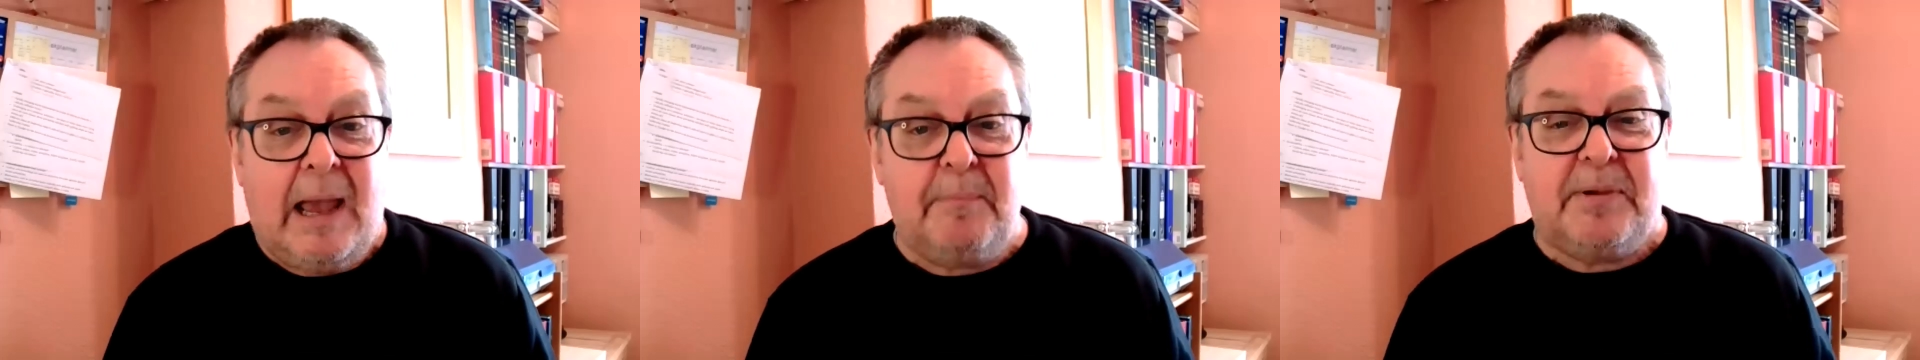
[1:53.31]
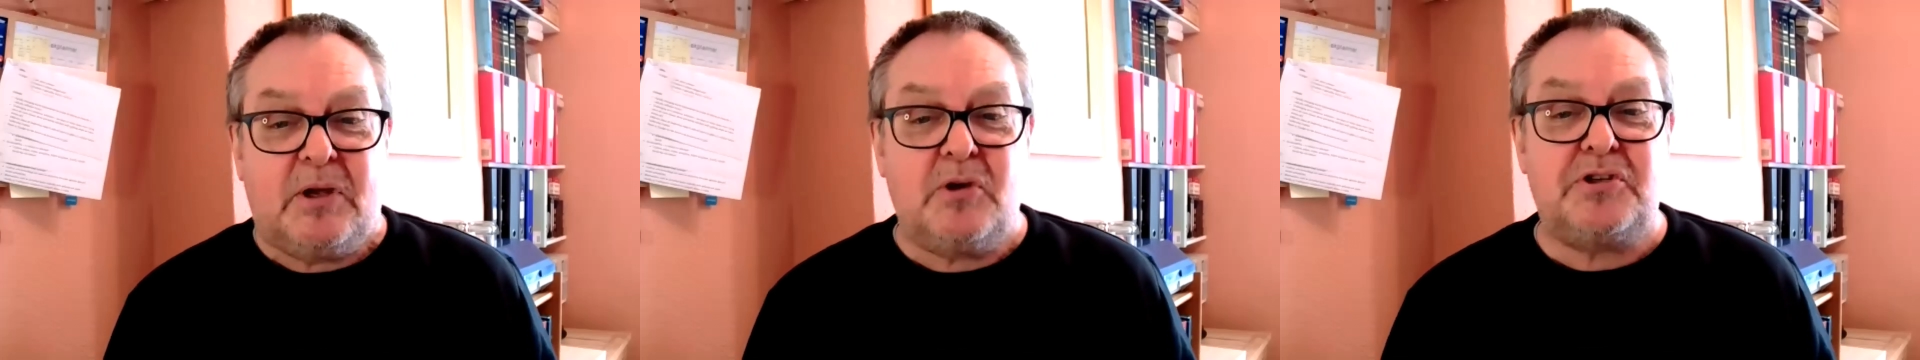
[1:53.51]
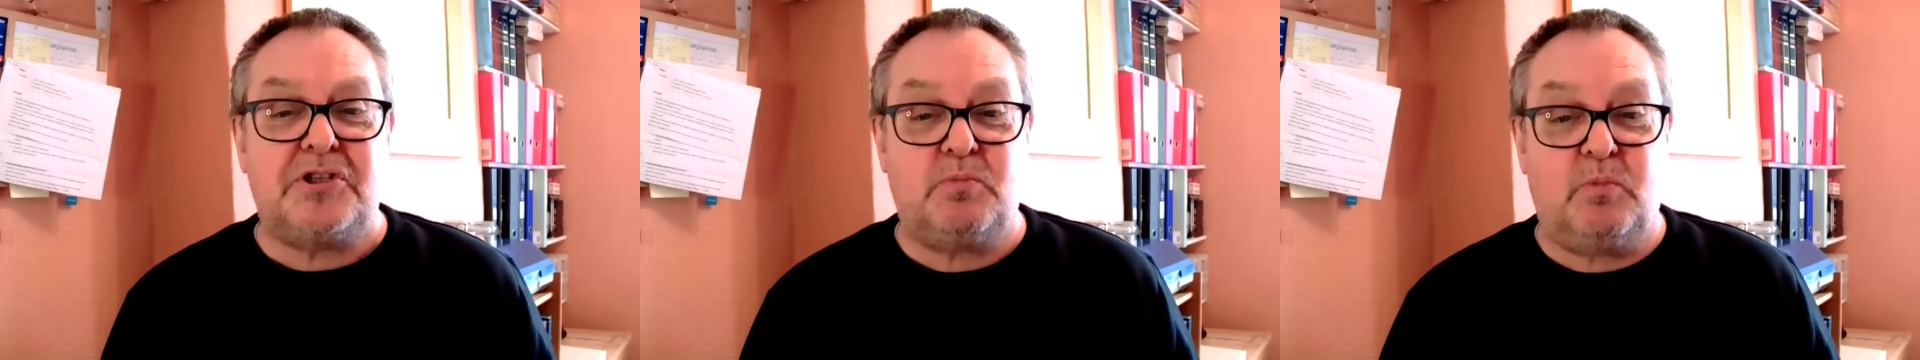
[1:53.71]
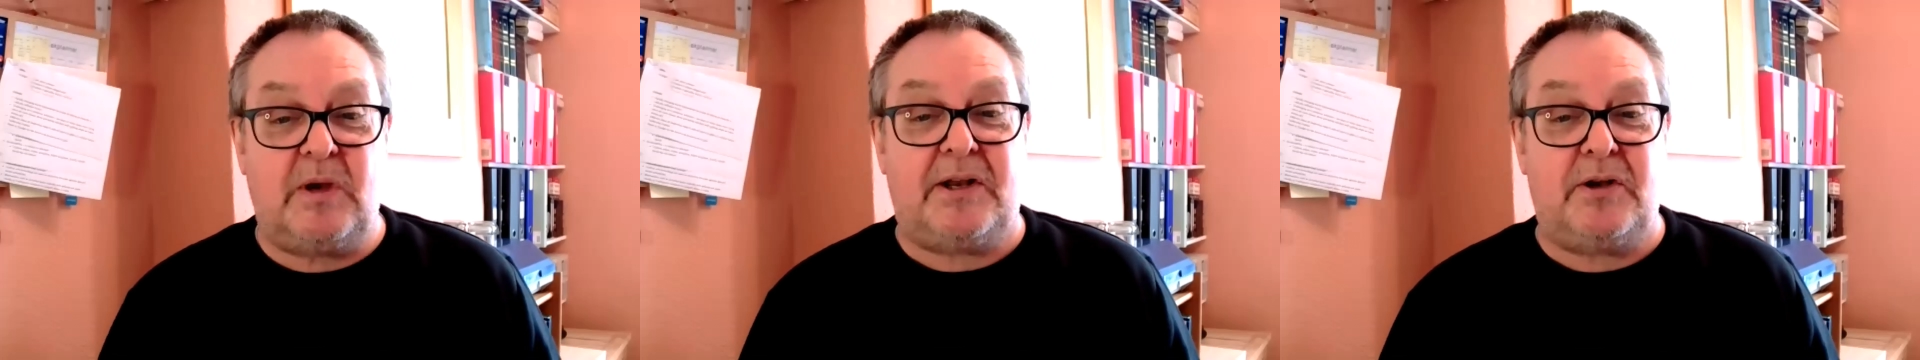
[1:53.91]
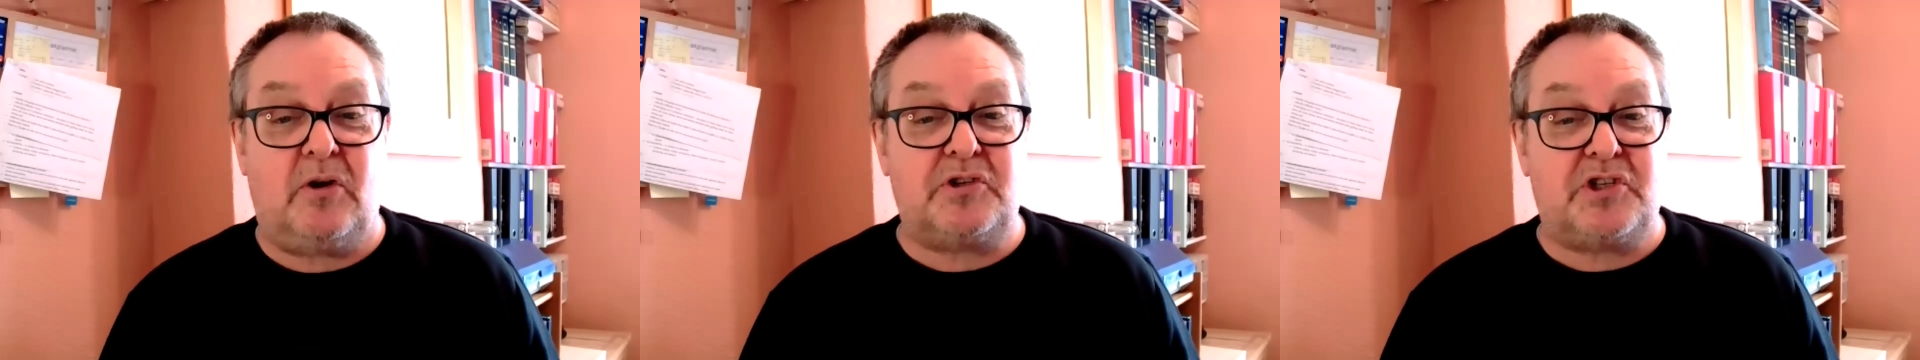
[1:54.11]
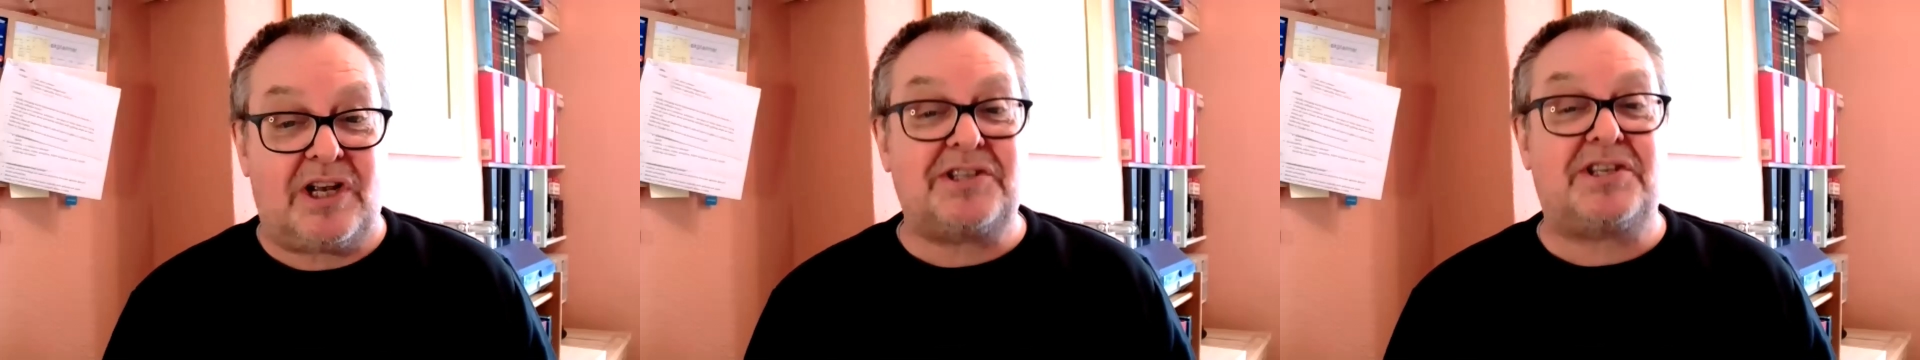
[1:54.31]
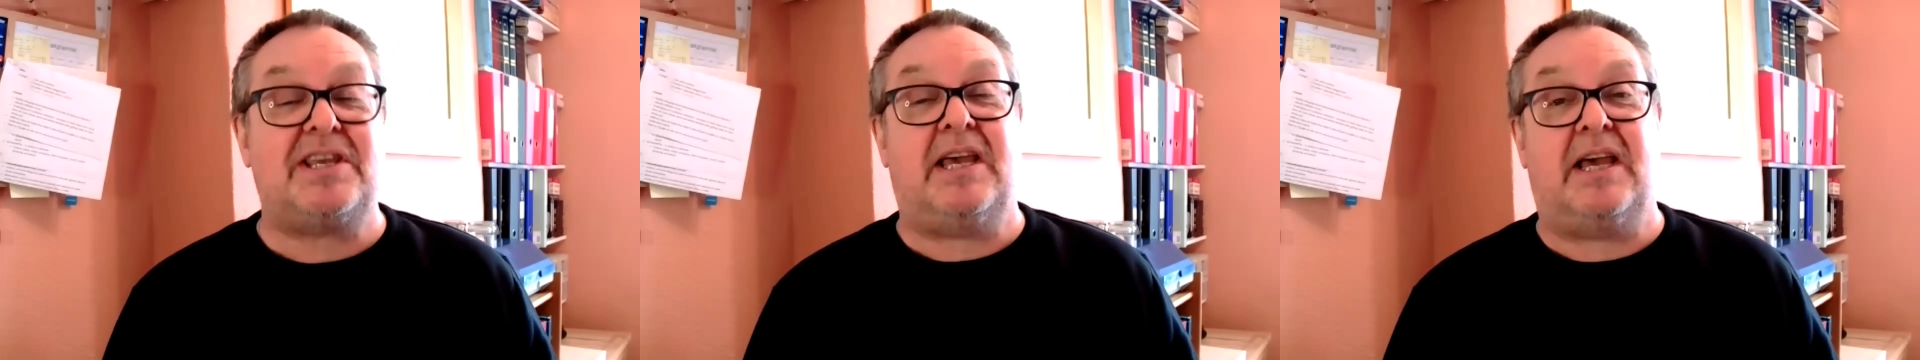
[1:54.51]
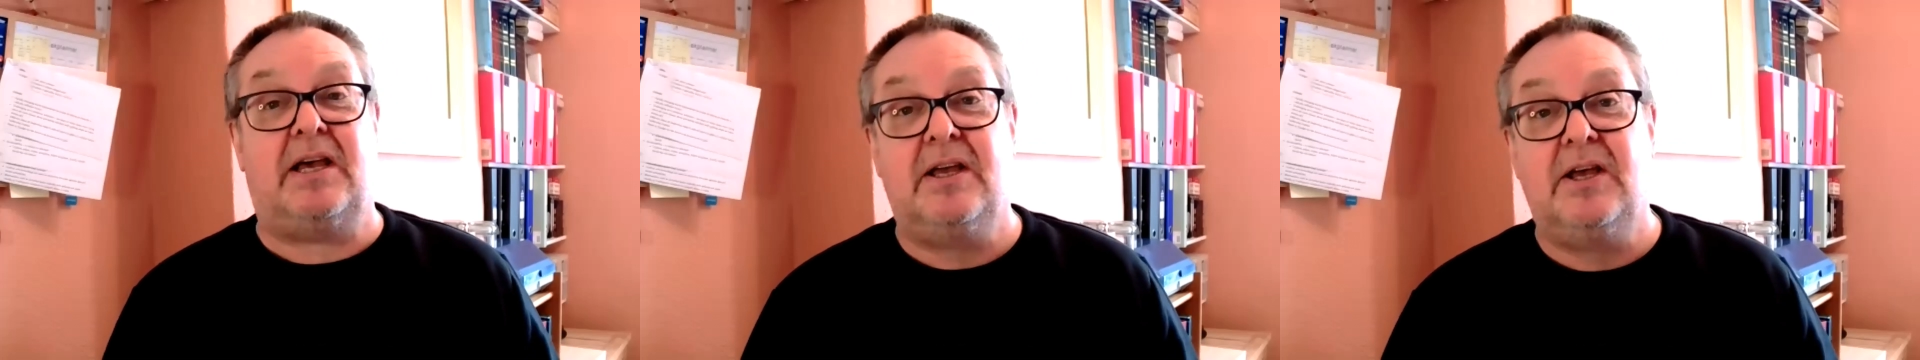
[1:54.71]
And because we're not
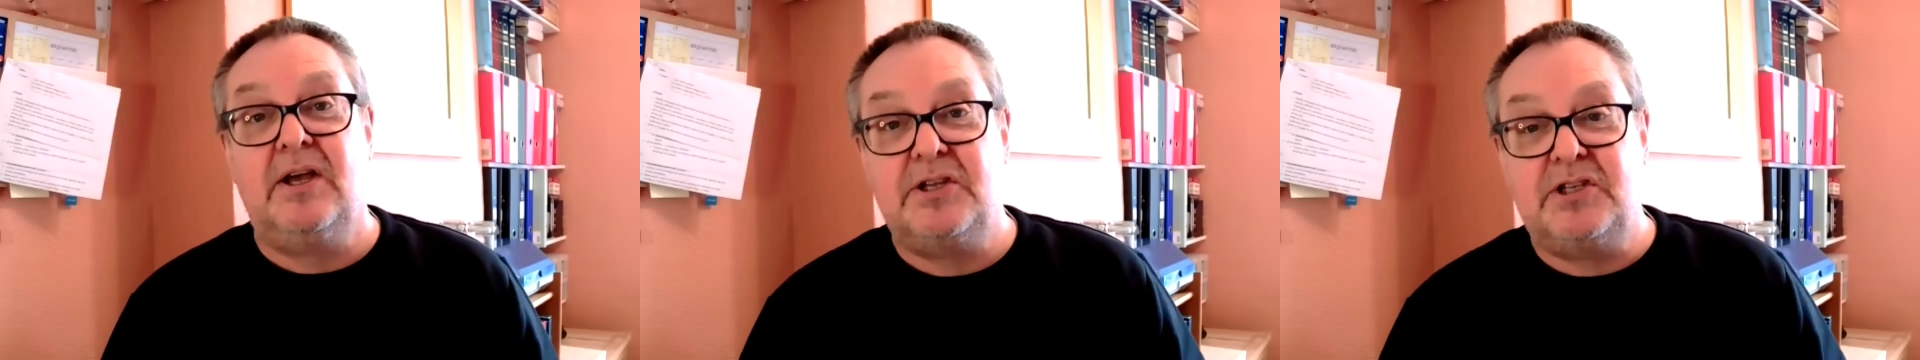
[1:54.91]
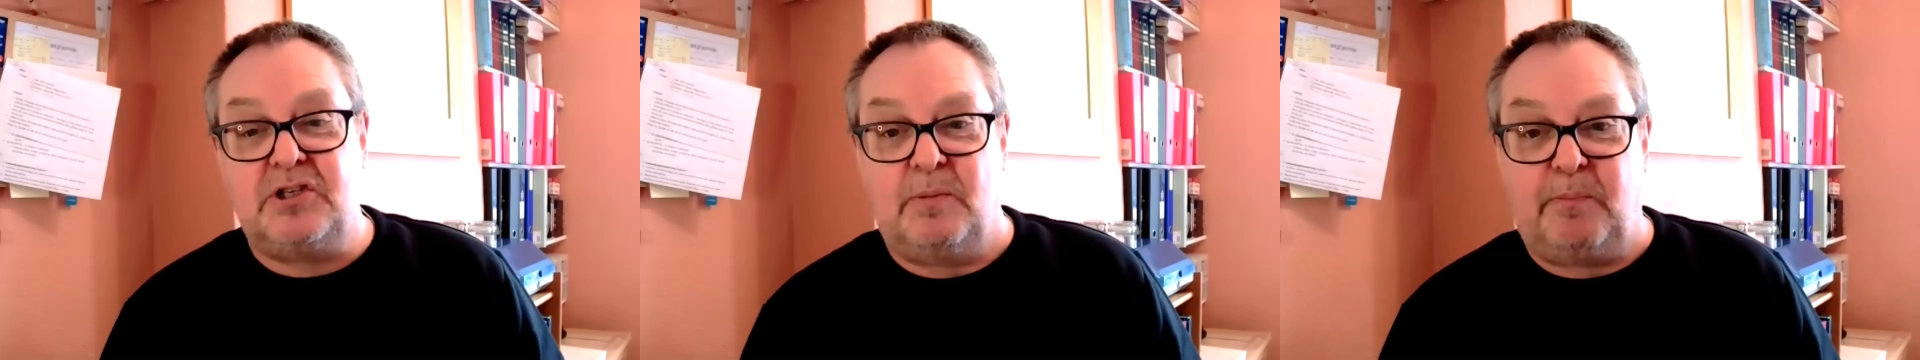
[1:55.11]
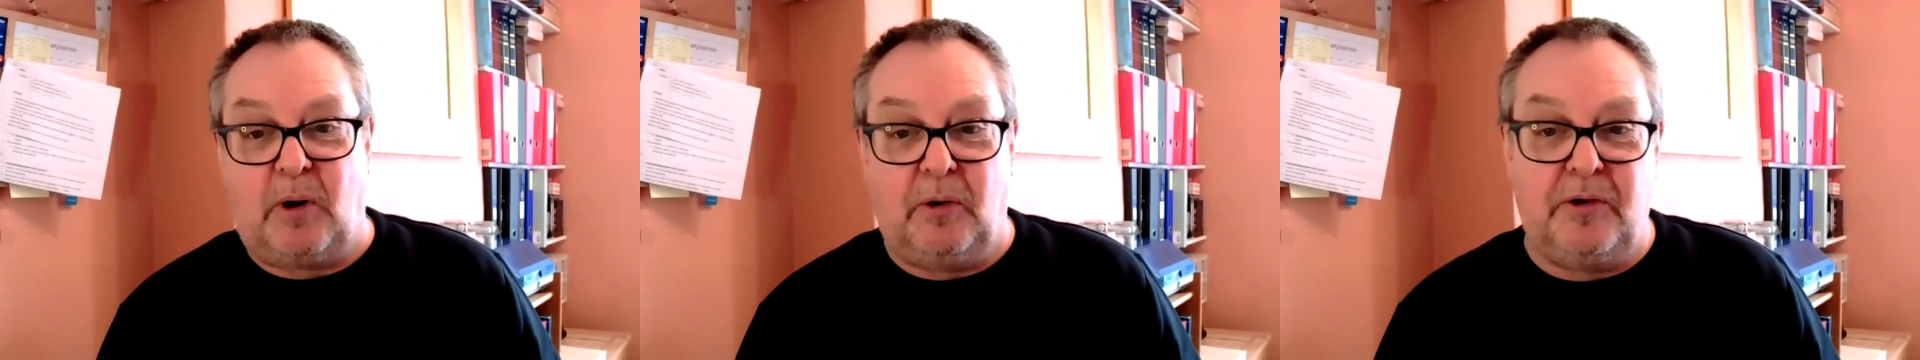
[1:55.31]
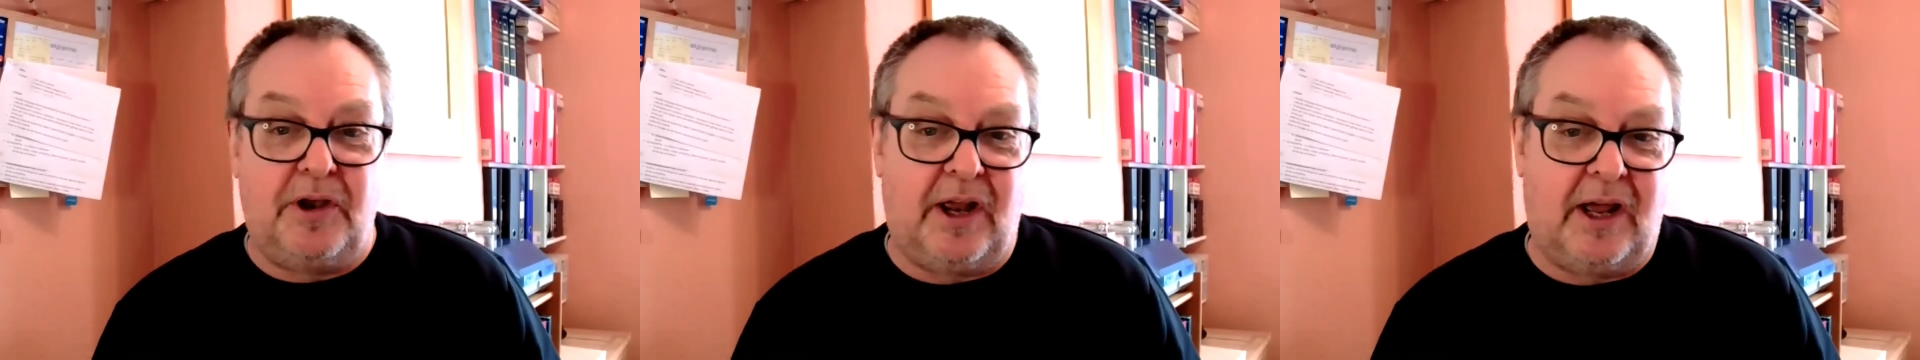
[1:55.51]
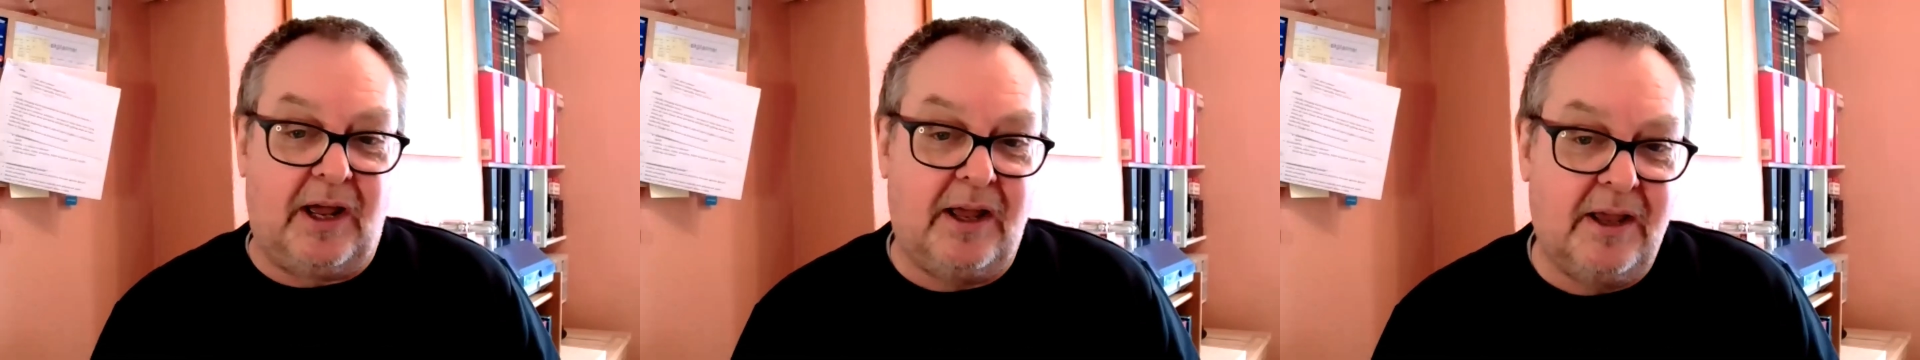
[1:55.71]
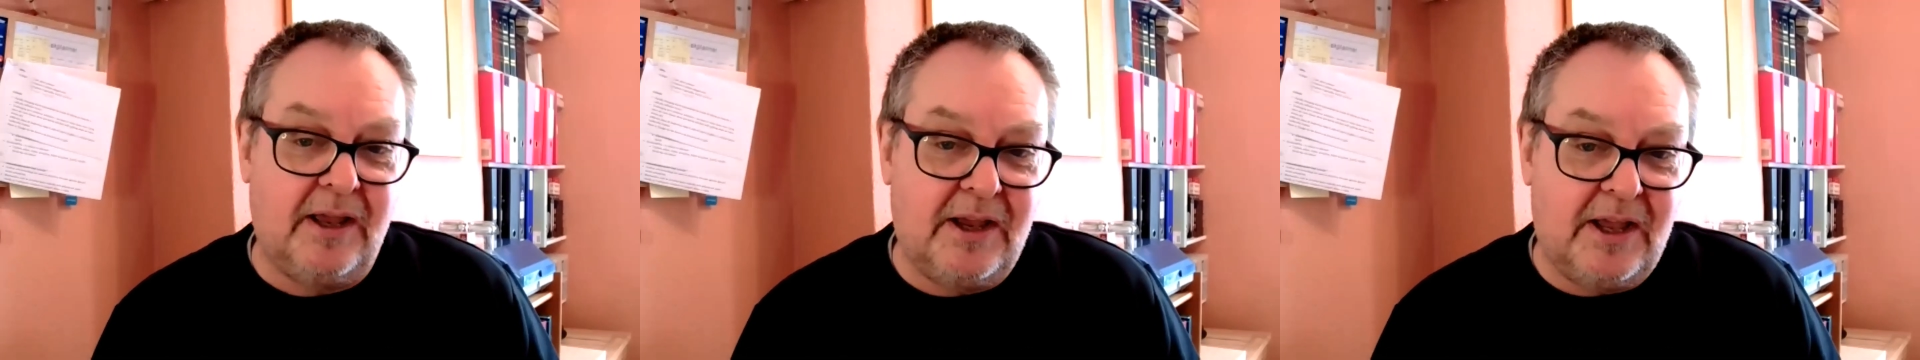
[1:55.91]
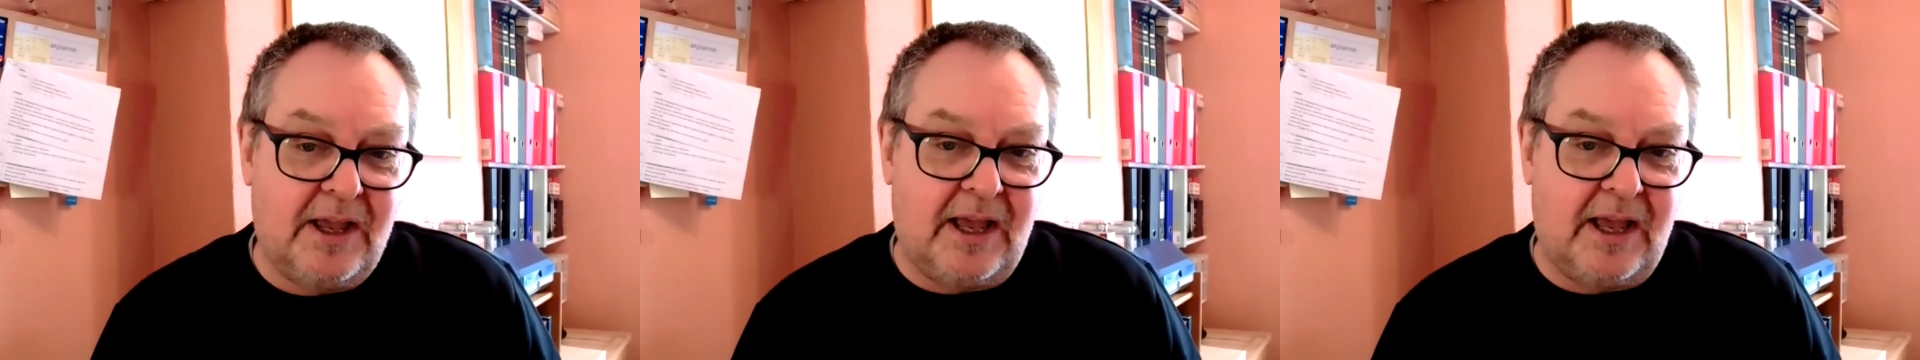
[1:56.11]
just here to ponder,